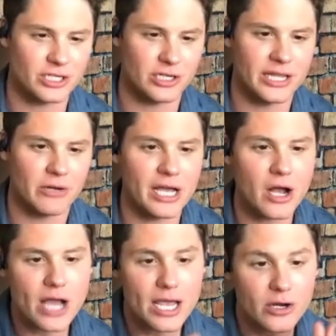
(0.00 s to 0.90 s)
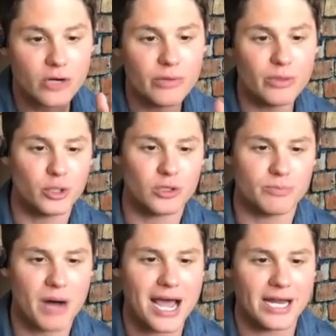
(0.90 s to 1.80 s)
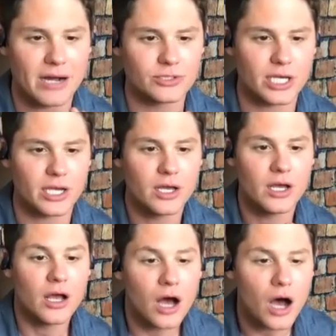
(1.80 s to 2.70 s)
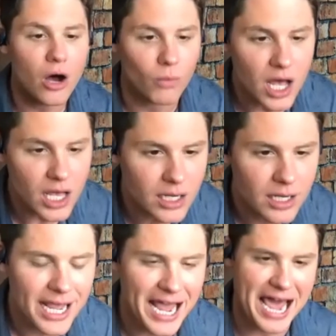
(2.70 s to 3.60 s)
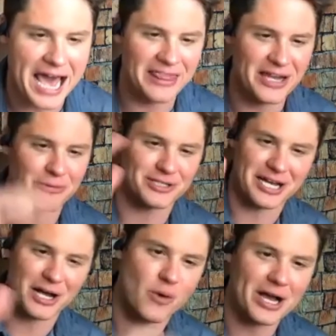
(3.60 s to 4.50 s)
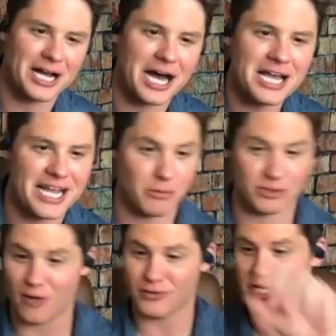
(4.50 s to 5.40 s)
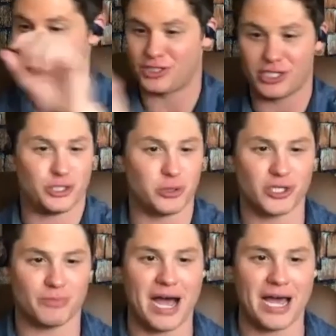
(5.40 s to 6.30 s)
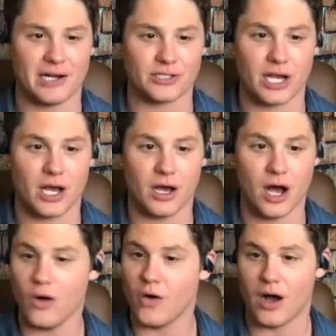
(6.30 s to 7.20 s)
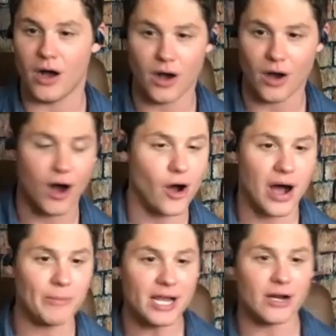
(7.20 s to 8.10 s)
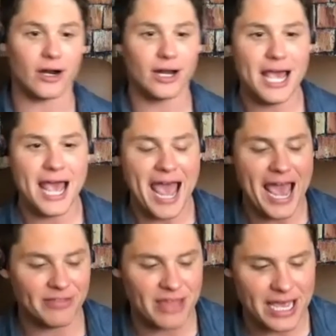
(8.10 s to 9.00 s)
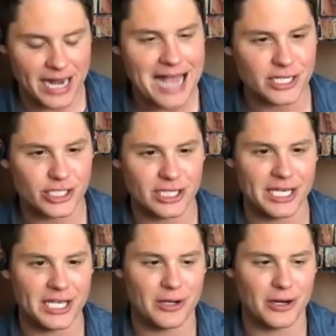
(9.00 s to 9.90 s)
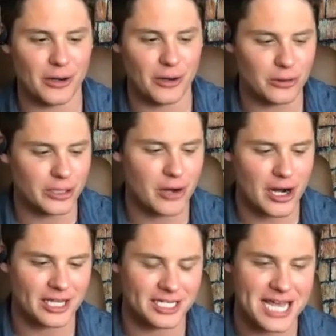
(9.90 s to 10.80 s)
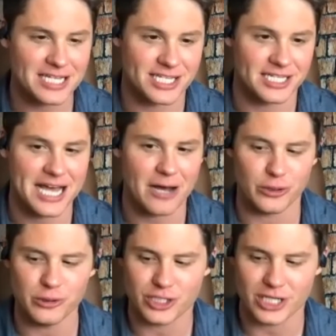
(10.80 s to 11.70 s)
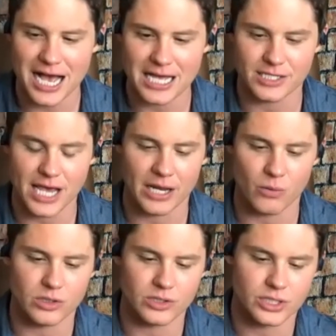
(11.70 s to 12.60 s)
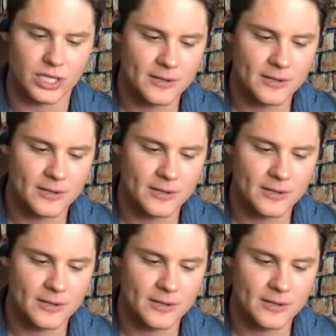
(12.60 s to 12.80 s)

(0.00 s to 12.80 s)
And they were like, "Okay, you're going to read with George and Mayan." I was like, "Oh, what?" And then it was like a quick cut and it was all of a sudden it was just George and Mayan. And I was like, oh, I'm here. And they had actually earlier on in the day sent out new sides, and it was